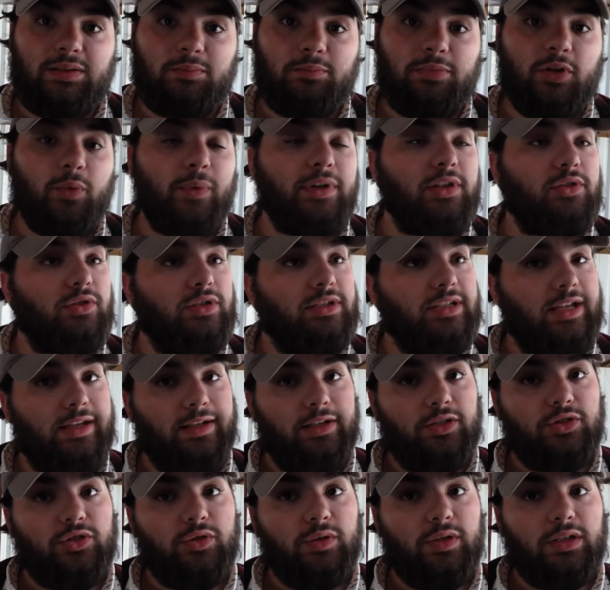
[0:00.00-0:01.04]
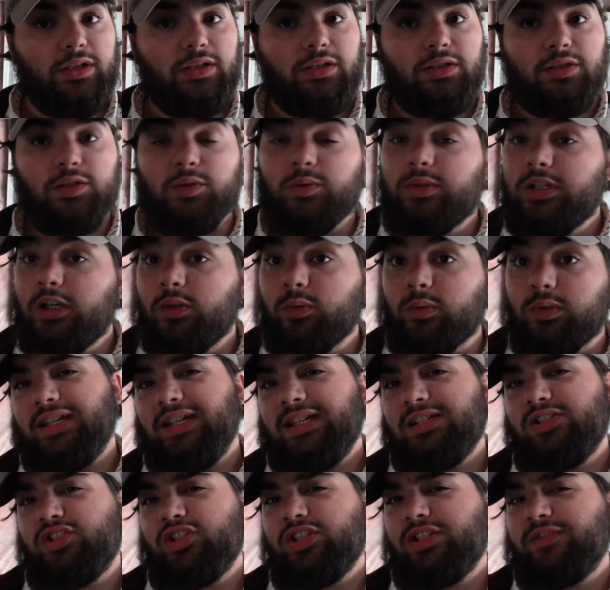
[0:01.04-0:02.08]
But when you're silent shooting, you don't.
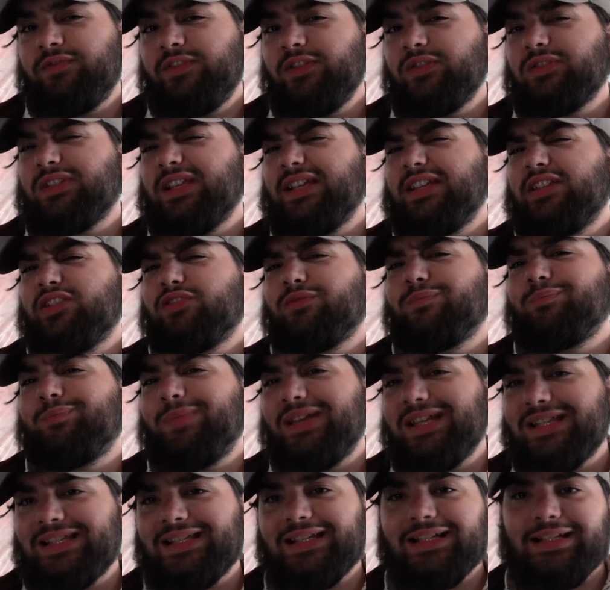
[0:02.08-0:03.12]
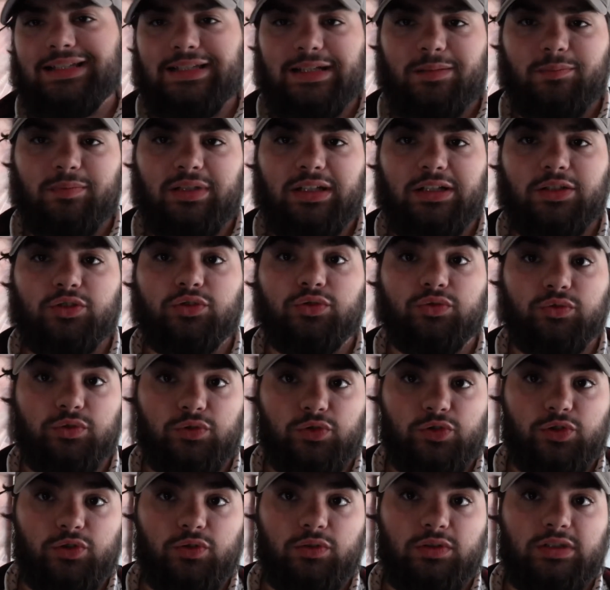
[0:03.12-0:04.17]
It just feels like you're missing something
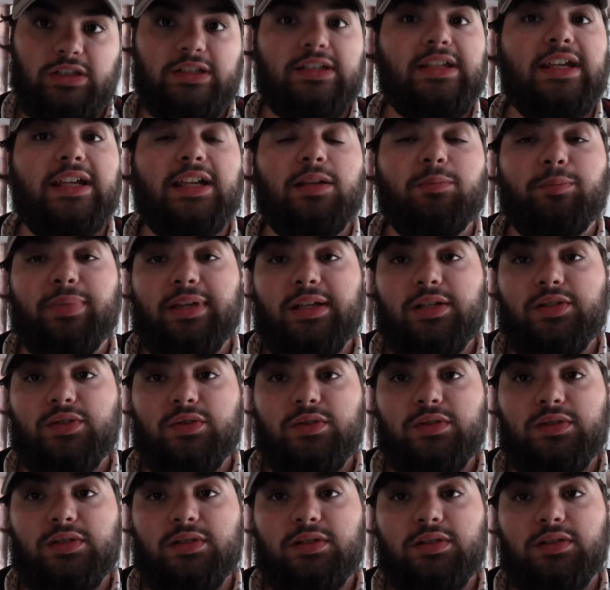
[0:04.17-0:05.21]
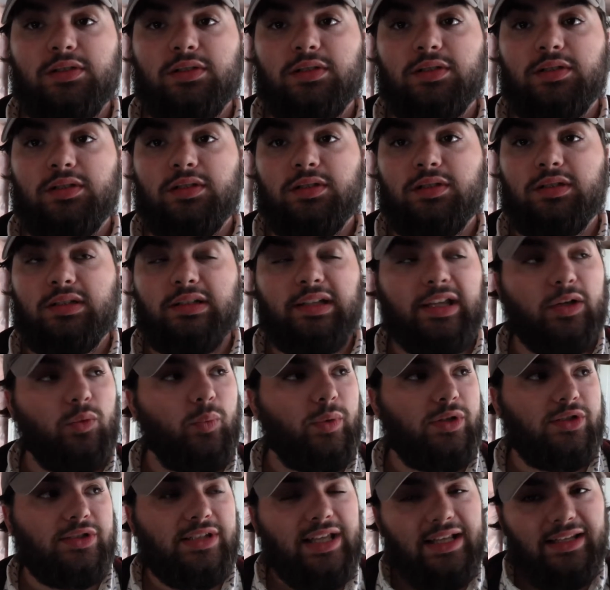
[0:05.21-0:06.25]
crucial to taking pictures. Like,
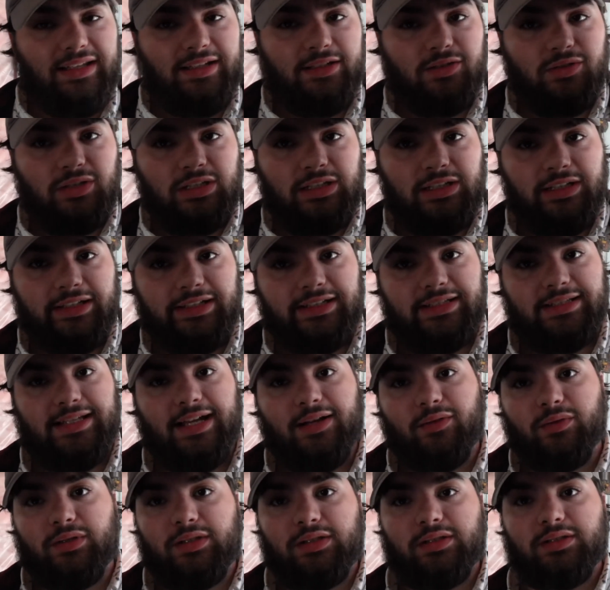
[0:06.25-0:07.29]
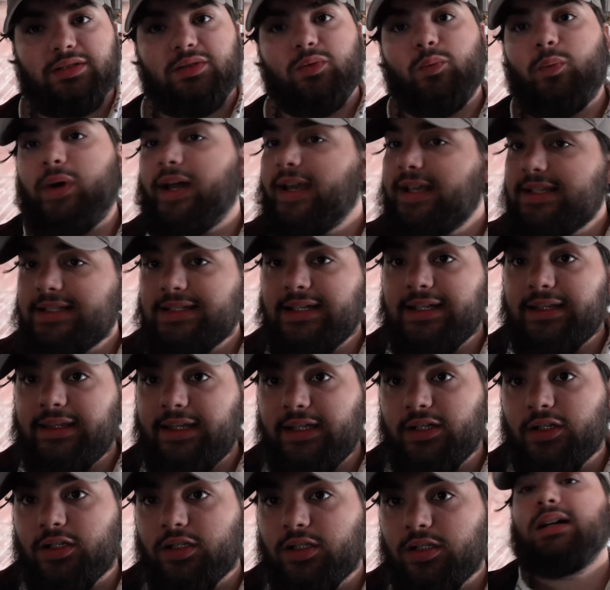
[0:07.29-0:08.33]
where's that little click sound? Why isn't it
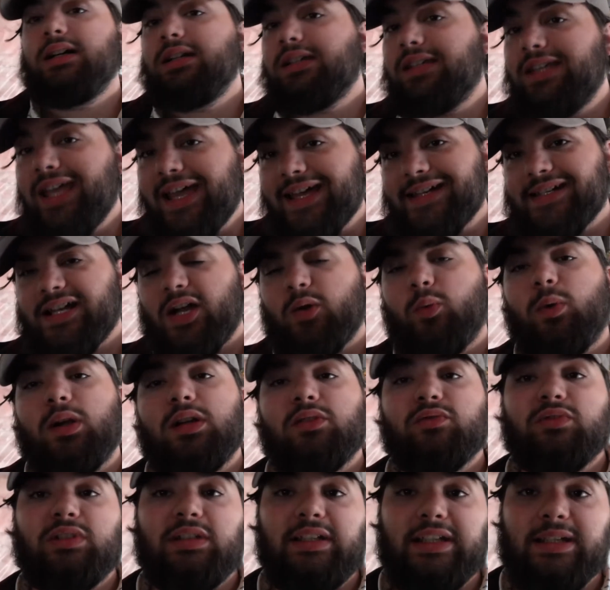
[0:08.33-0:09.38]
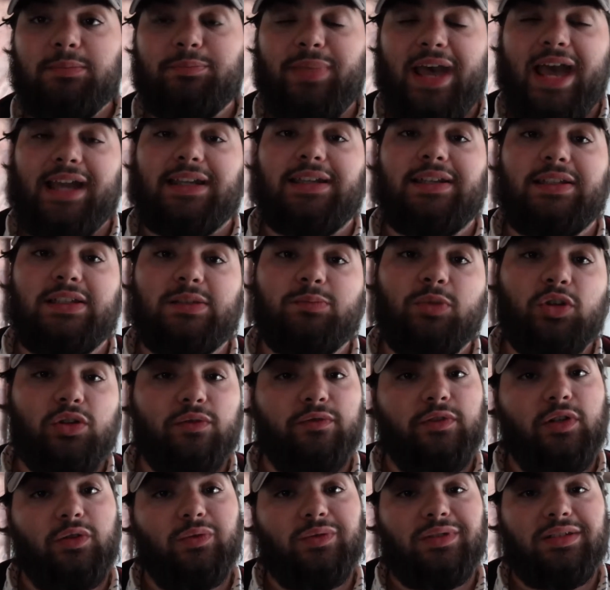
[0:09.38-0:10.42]
there? Again, I want to relate back to
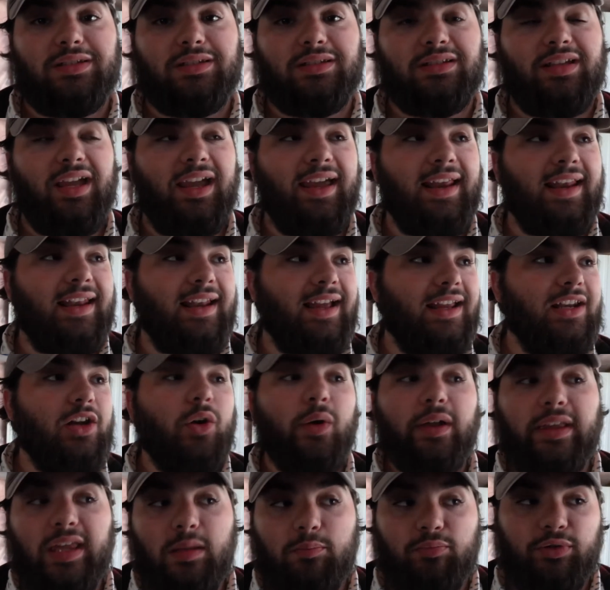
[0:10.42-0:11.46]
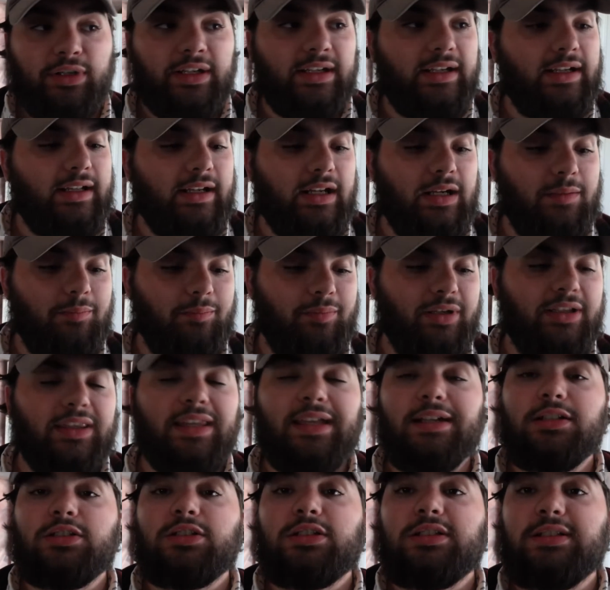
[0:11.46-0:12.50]
smartphones. And I know I keep bringing it up, but they
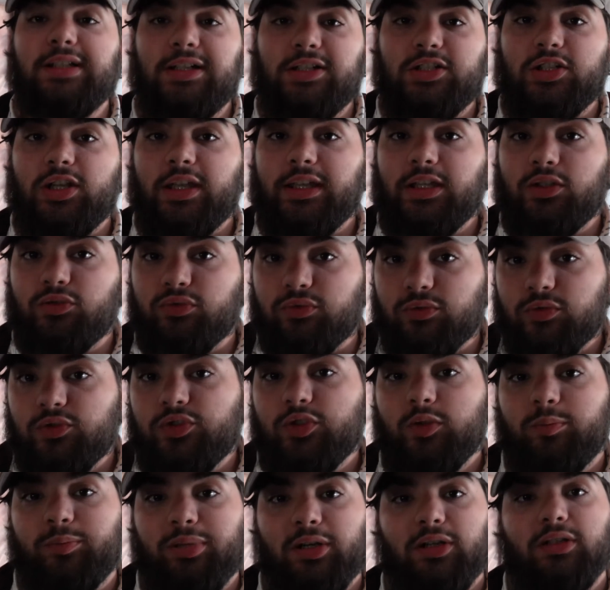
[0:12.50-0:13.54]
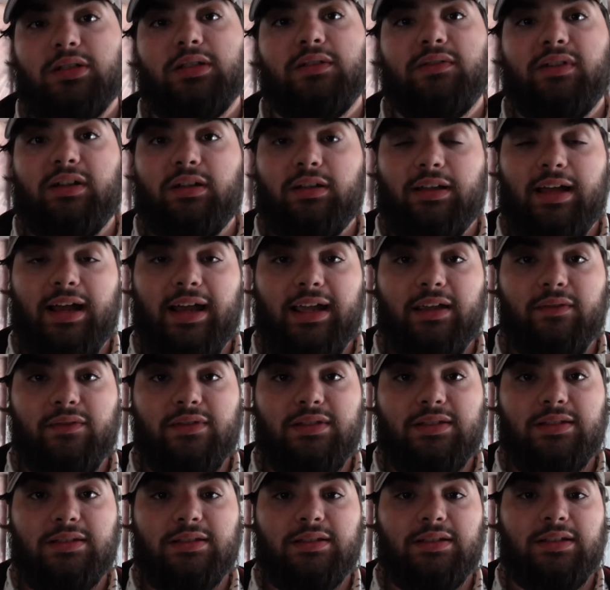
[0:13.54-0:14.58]
are such a crucial part of our
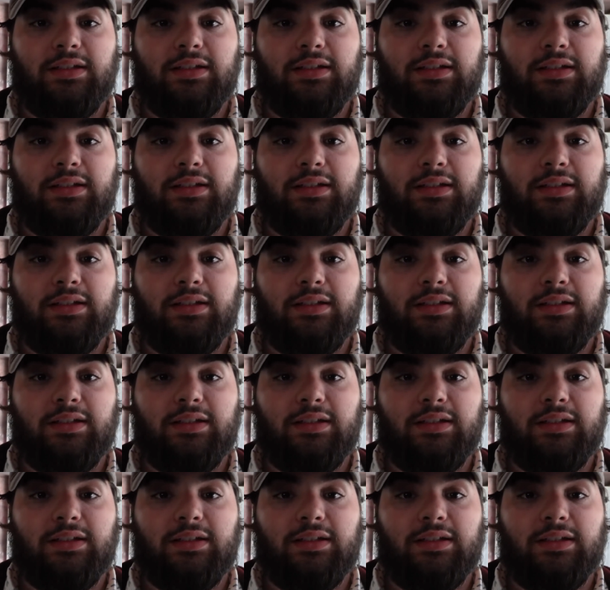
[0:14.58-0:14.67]
lives